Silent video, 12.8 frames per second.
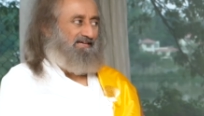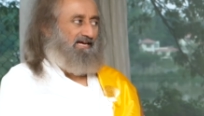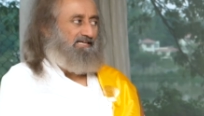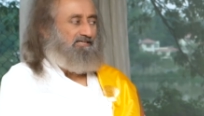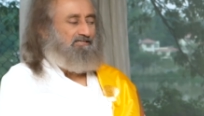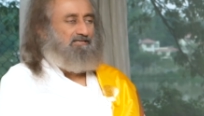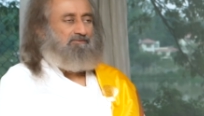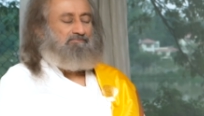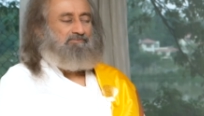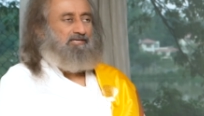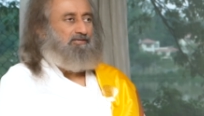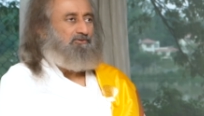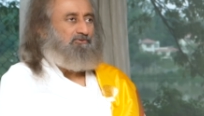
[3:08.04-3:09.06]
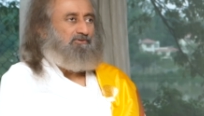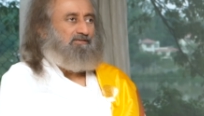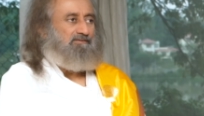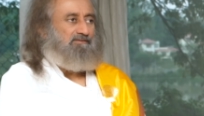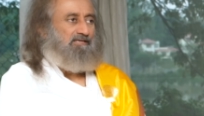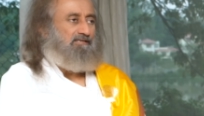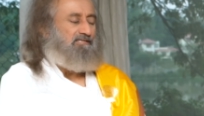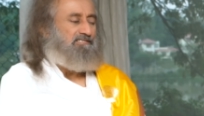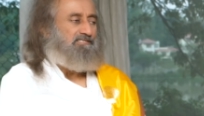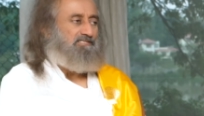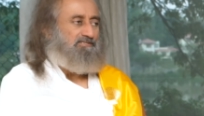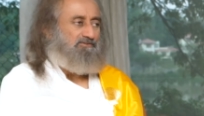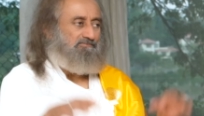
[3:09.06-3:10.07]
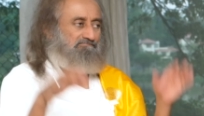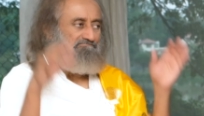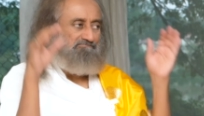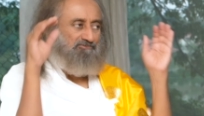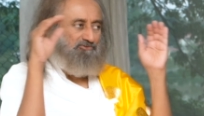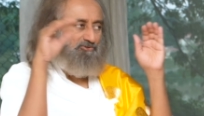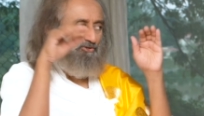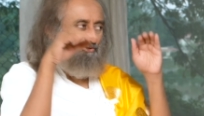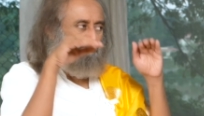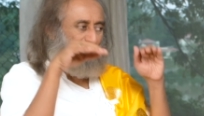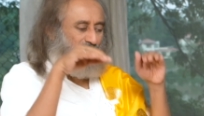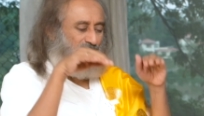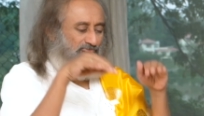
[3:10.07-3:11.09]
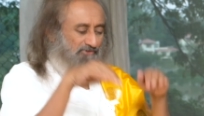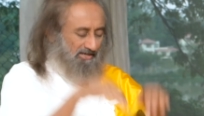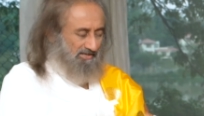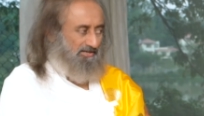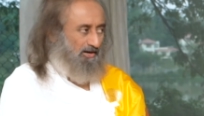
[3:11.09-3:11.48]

and it will make your energy go way